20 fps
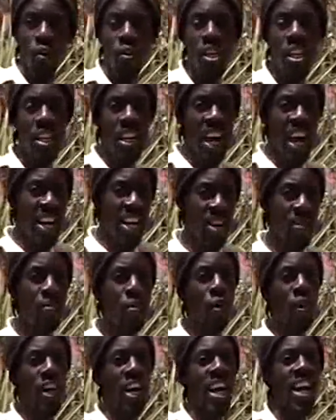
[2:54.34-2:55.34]
until
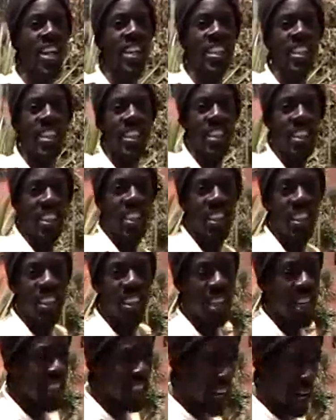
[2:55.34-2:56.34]
1848.
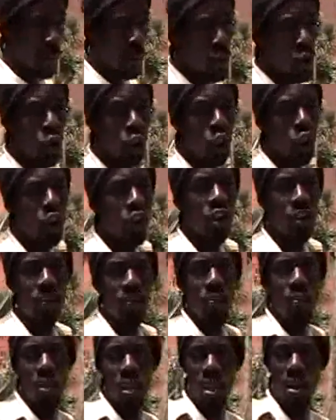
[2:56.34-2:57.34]
That's the abolition
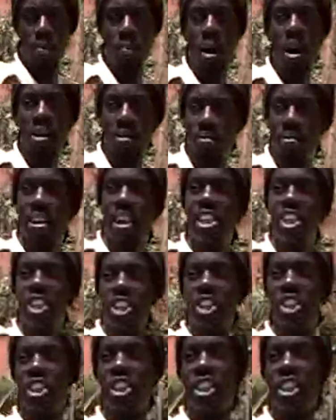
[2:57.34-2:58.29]
by the French.